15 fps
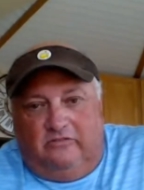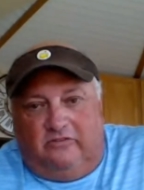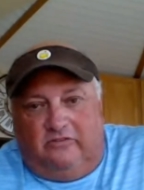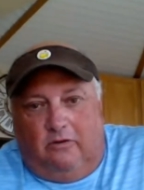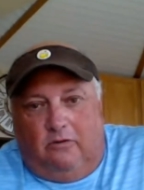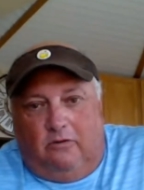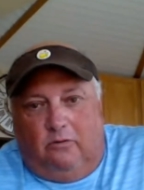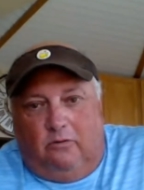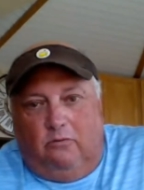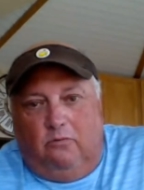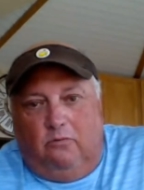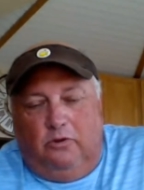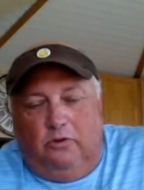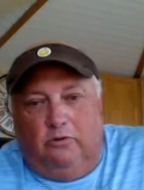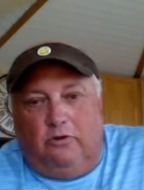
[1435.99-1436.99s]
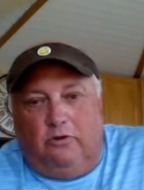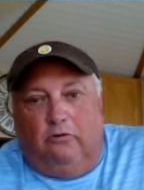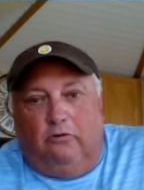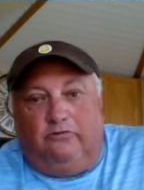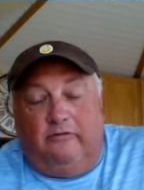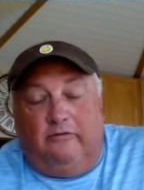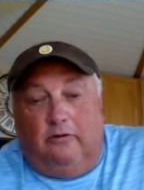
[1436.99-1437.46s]
So you would
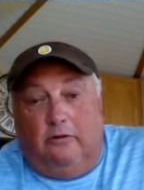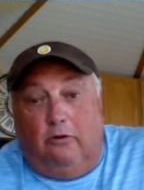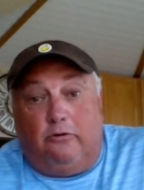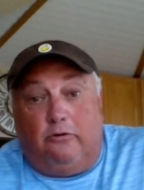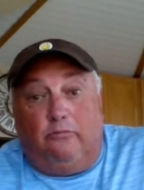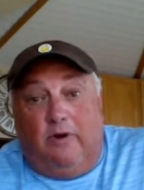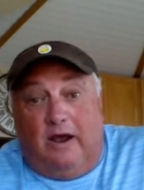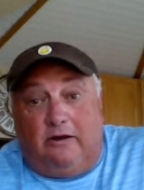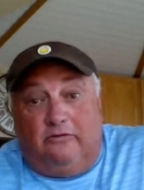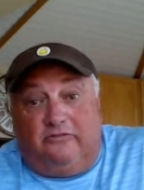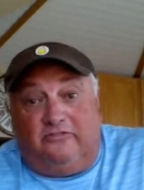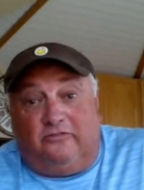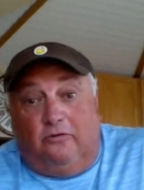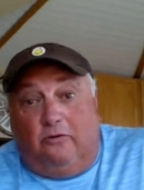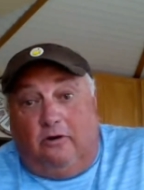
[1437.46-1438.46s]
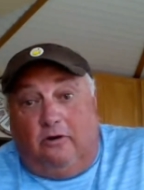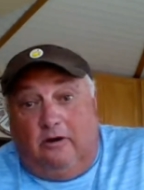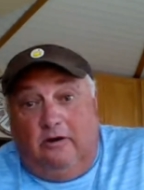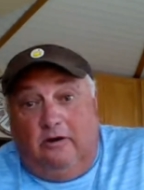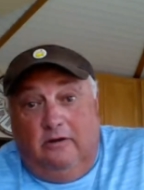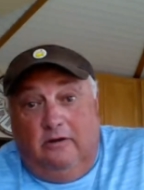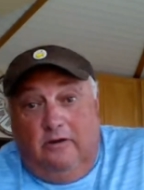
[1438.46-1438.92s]
go to the local record
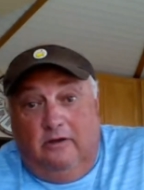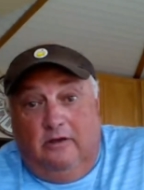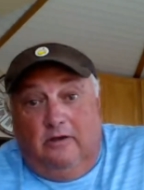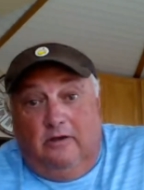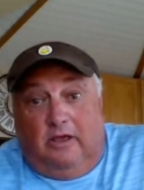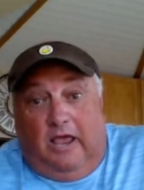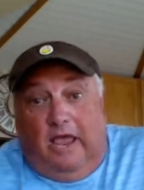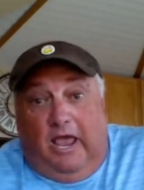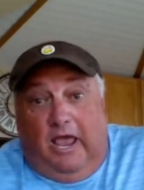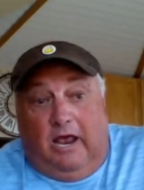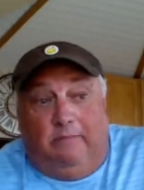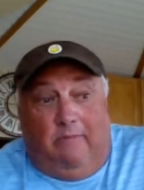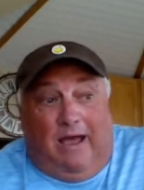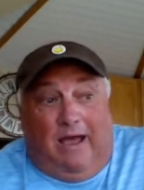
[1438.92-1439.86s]
store and my